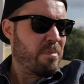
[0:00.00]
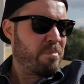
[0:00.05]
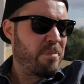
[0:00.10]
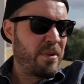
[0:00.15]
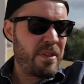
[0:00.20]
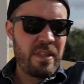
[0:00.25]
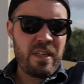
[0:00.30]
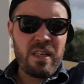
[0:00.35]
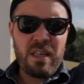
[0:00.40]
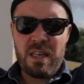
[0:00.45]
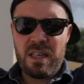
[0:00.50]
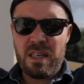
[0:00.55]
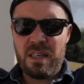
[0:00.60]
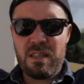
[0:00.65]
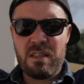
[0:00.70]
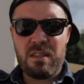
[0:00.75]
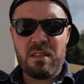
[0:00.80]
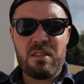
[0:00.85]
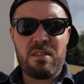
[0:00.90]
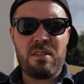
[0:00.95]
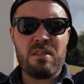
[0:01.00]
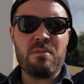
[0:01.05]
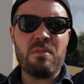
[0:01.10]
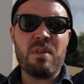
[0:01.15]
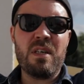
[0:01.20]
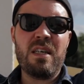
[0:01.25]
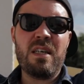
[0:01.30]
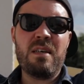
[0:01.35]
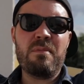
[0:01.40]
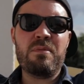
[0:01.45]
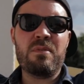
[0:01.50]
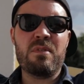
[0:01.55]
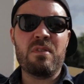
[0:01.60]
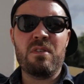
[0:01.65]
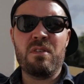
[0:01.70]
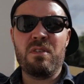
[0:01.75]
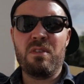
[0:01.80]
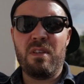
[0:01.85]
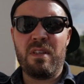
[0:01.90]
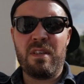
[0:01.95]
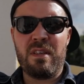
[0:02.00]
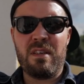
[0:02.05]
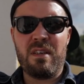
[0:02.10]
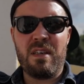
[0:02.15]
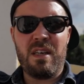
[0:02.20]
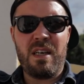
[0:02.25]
But they had some absolutely